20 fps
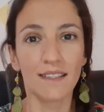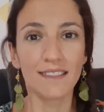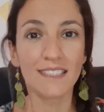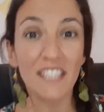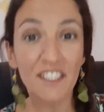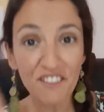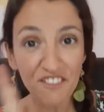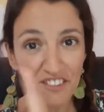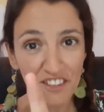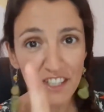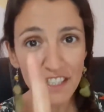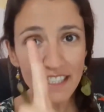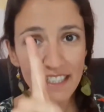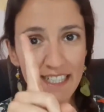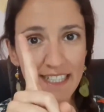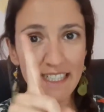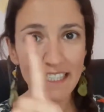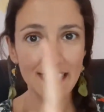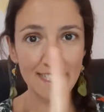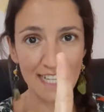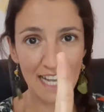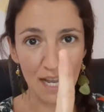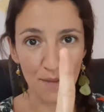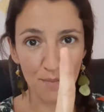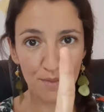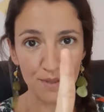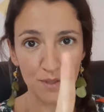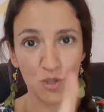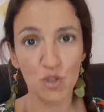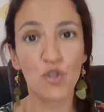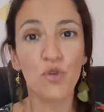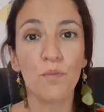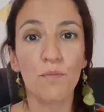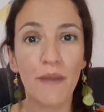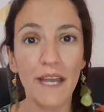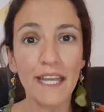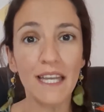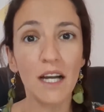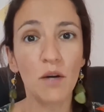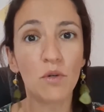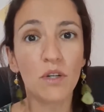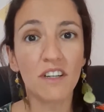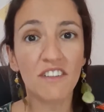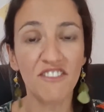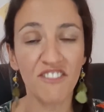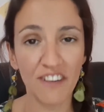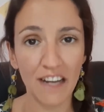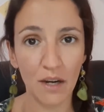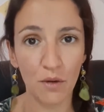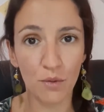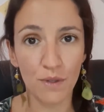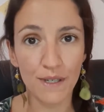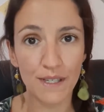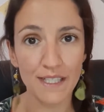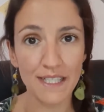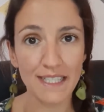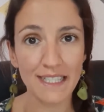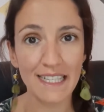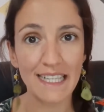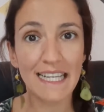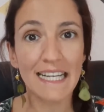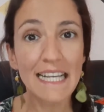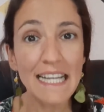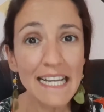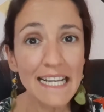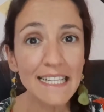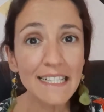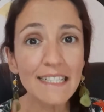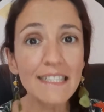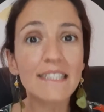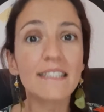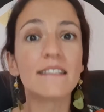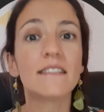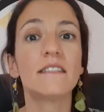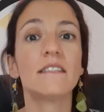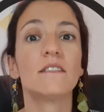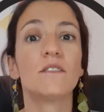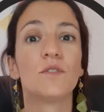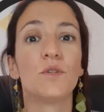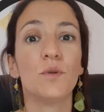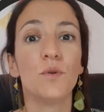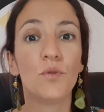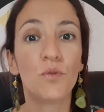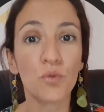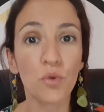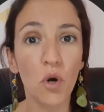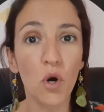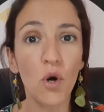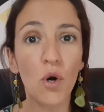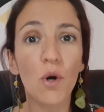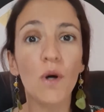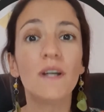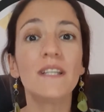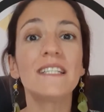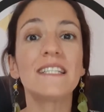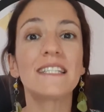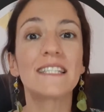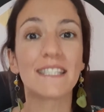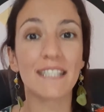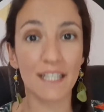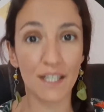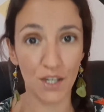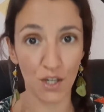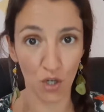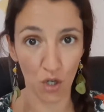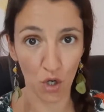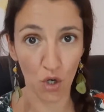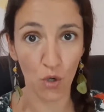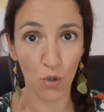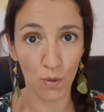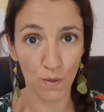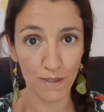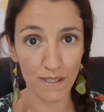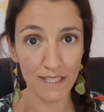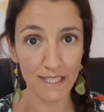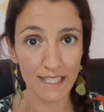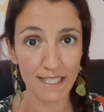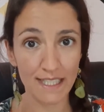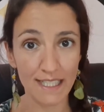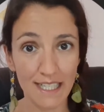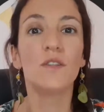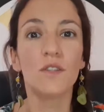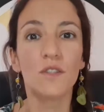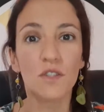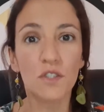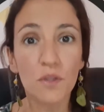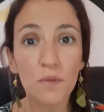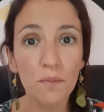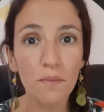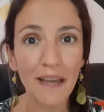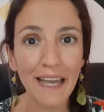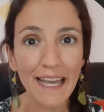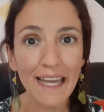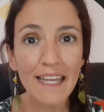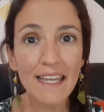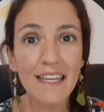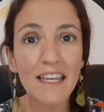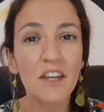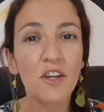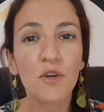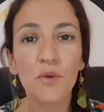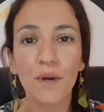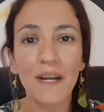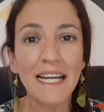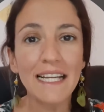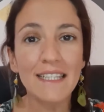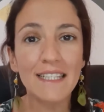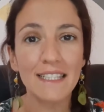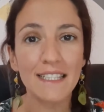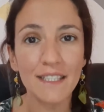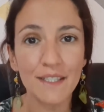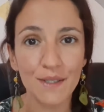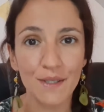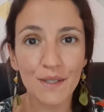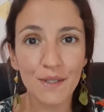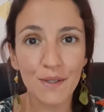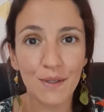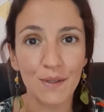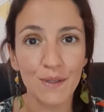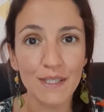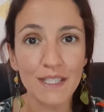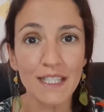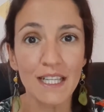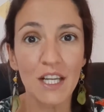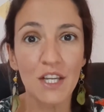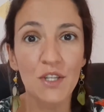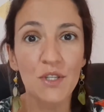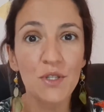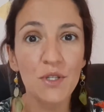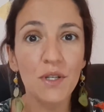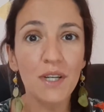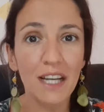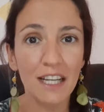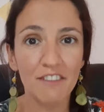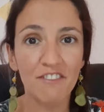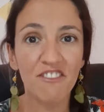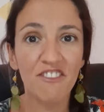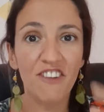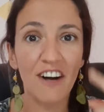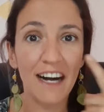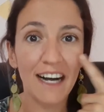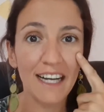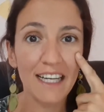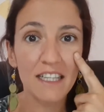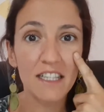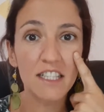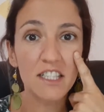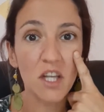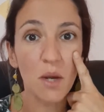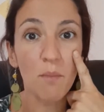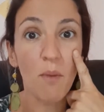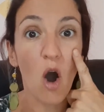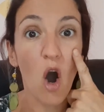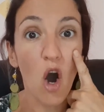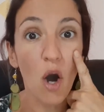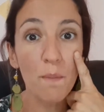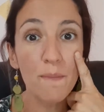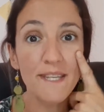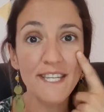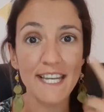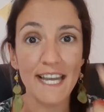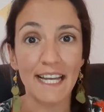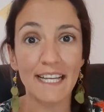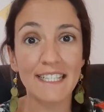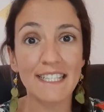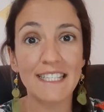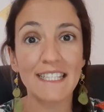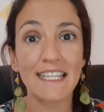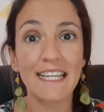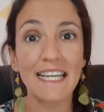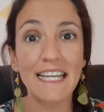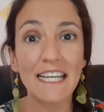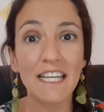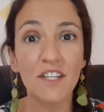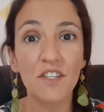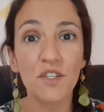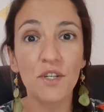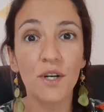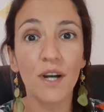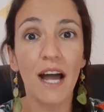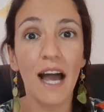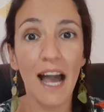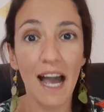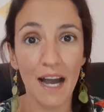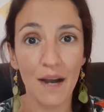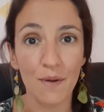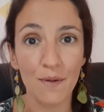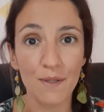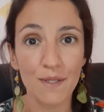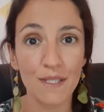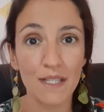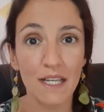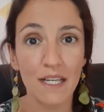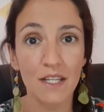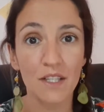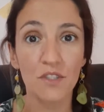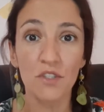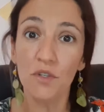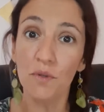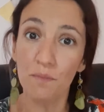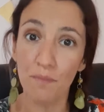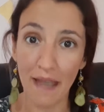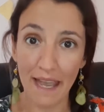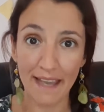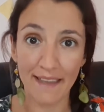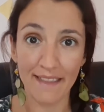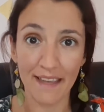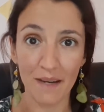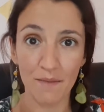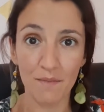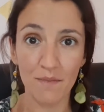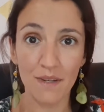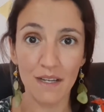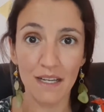The first step to make our flowers is to draw circles. To make great circles, you can find some objects in your house to make them.